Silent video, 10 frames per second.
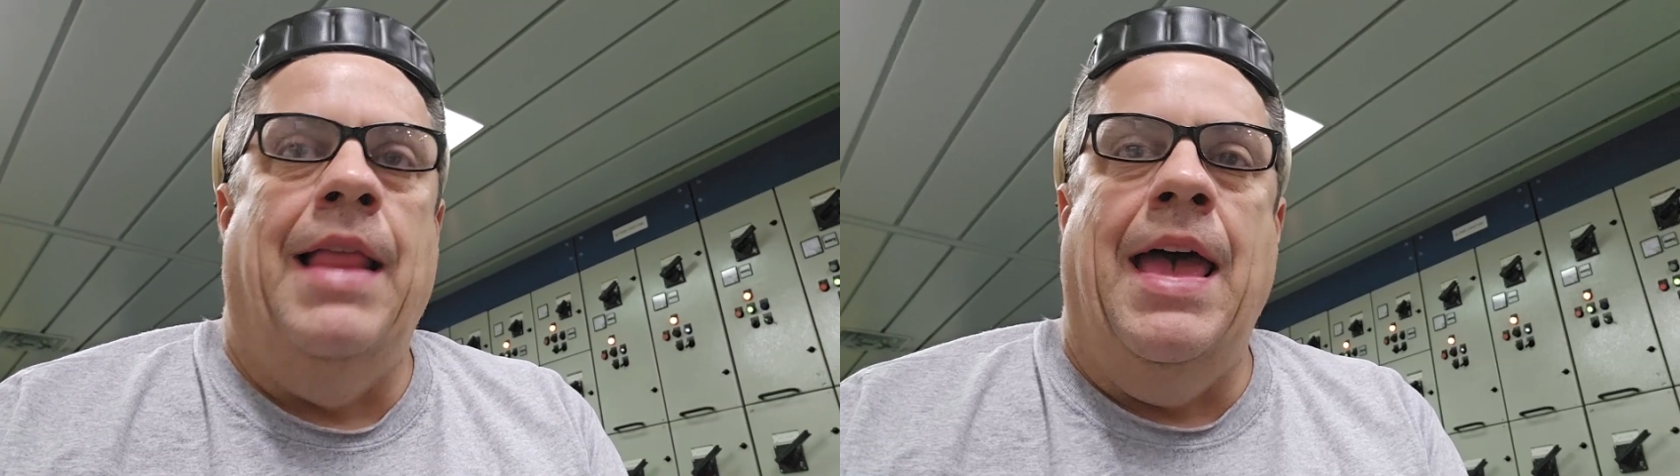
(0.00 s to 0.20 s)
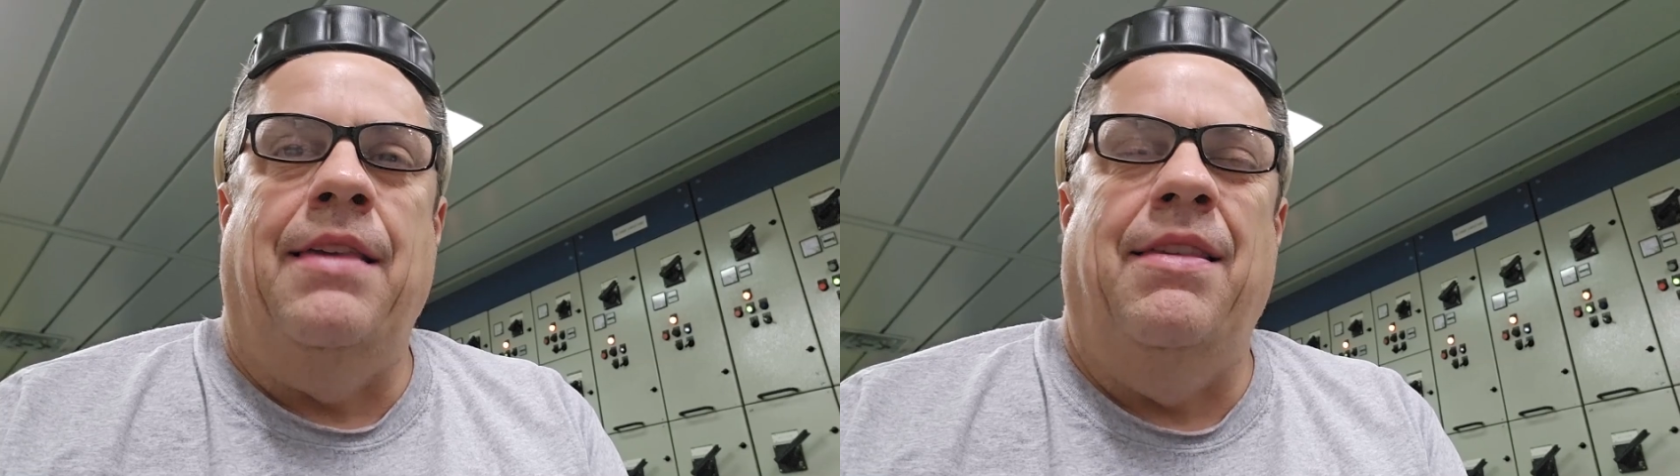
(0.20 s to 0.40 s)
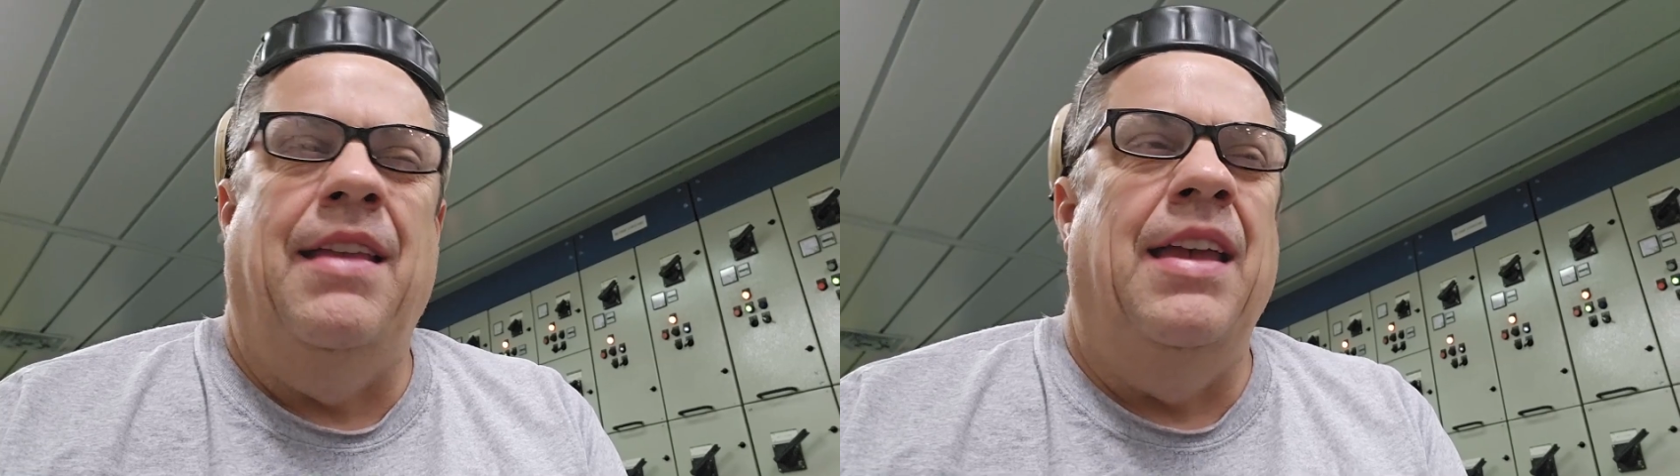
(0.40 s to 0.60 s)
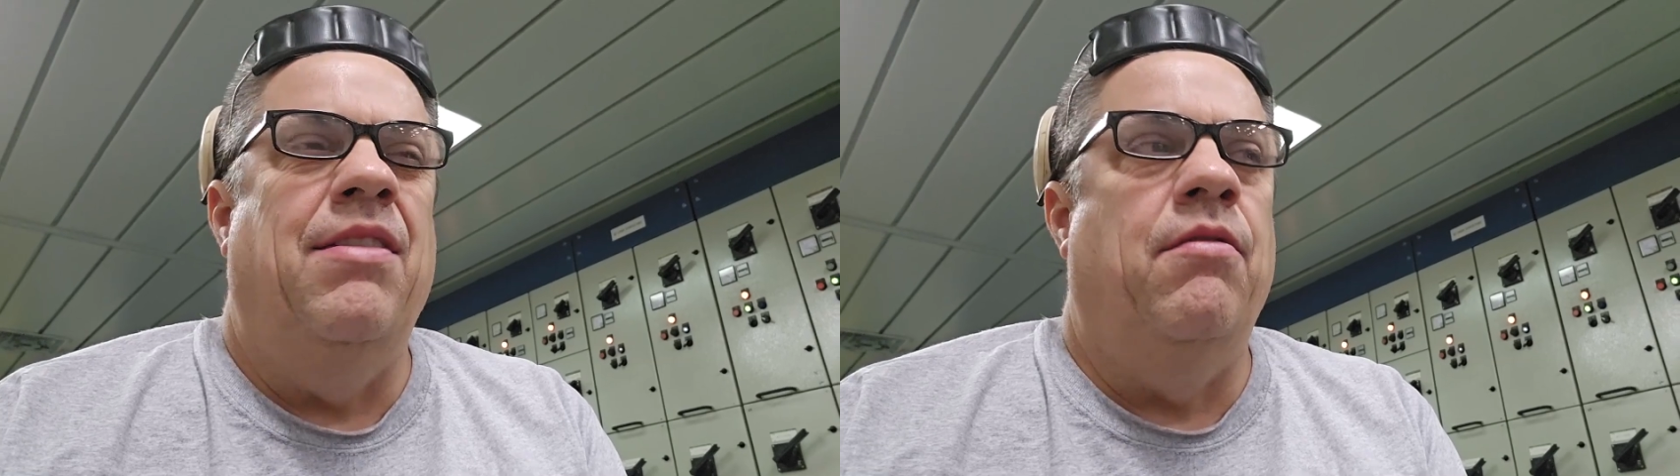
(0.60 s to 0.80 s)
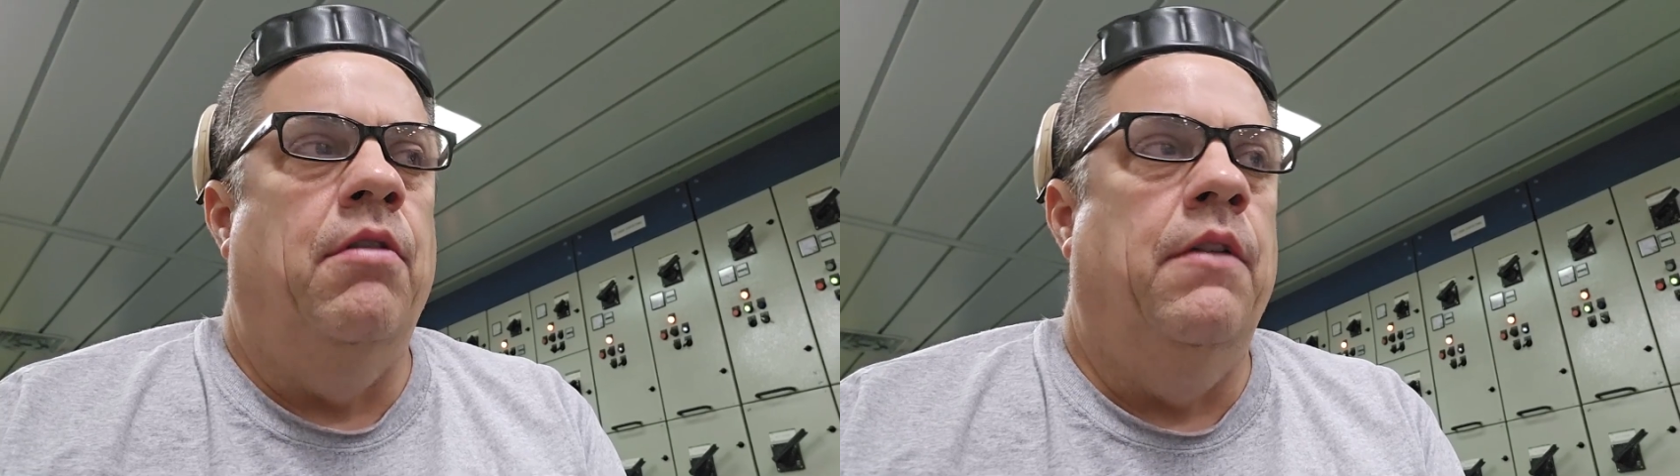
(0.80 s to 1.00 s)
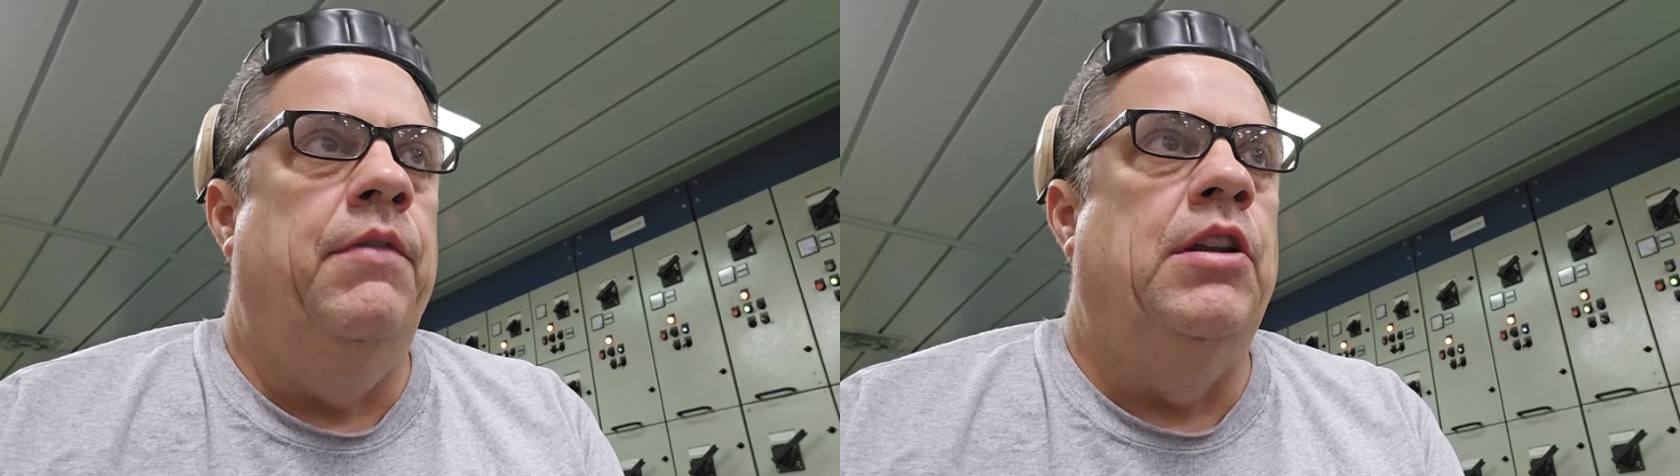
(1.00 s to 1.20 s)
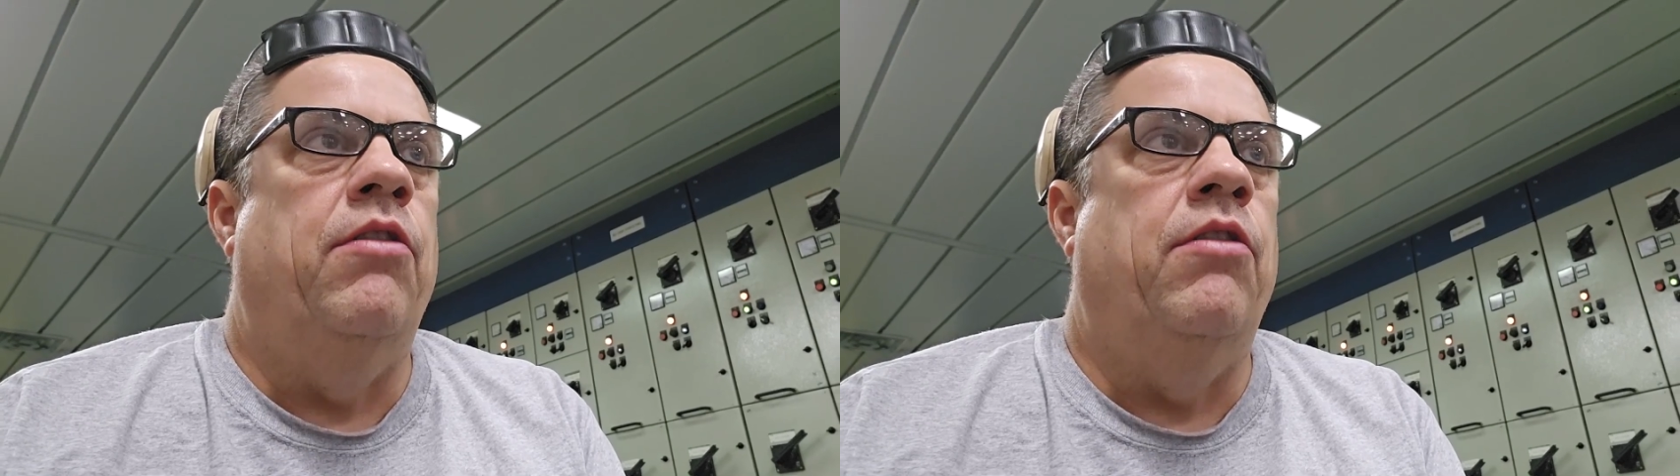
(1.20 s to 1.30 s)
a relaxed day, sort of.